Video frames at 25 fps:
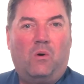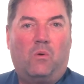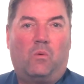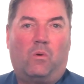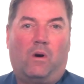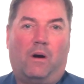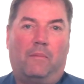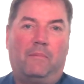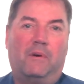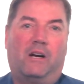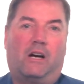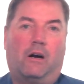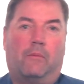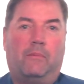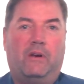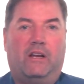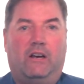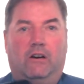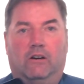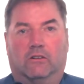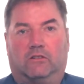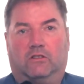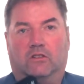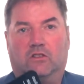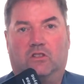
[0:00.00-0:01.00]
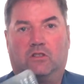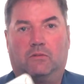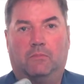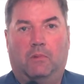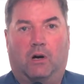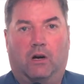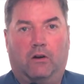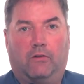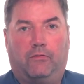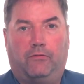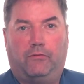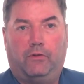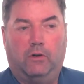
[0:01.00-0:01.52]
Rob Montgomery here at the
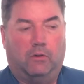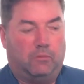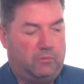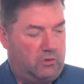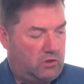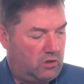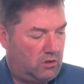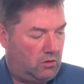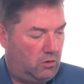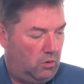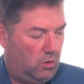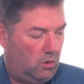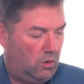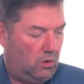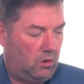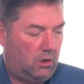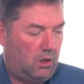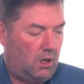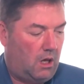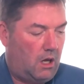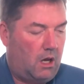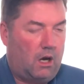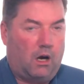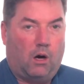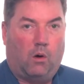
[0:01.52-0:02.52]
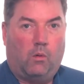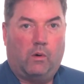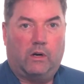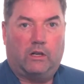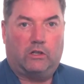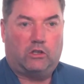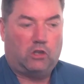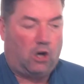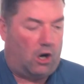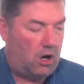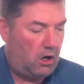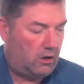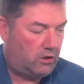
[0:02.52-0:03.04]
Smart Film School. I want
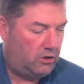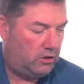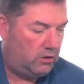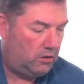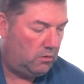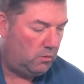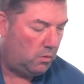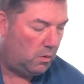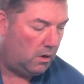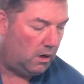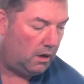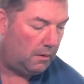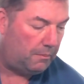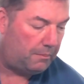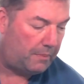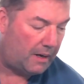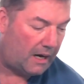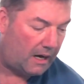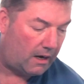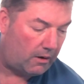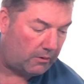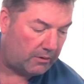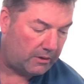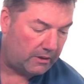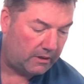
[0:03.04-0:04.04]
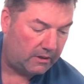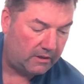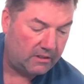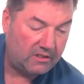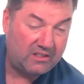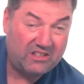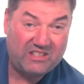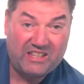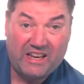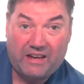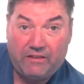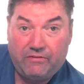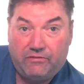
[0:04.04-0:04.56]
to talk to you about
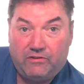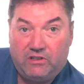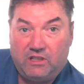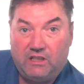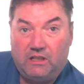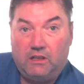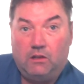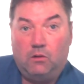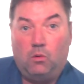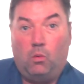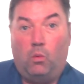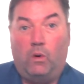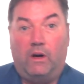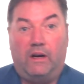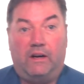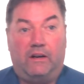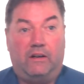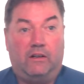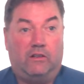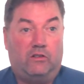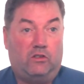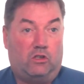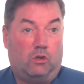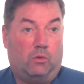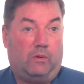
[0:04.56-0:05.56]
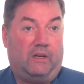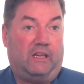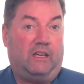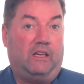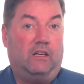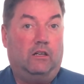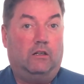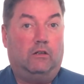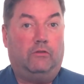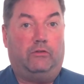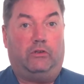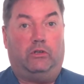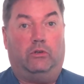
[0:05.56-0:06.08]
safety when doing
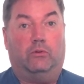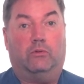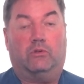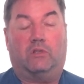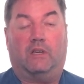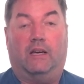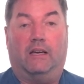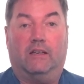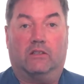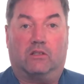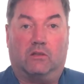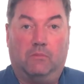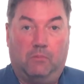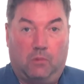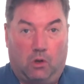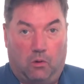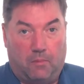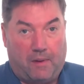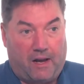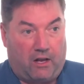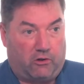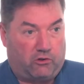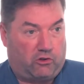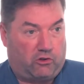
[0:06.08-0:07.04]
interviews as a mobile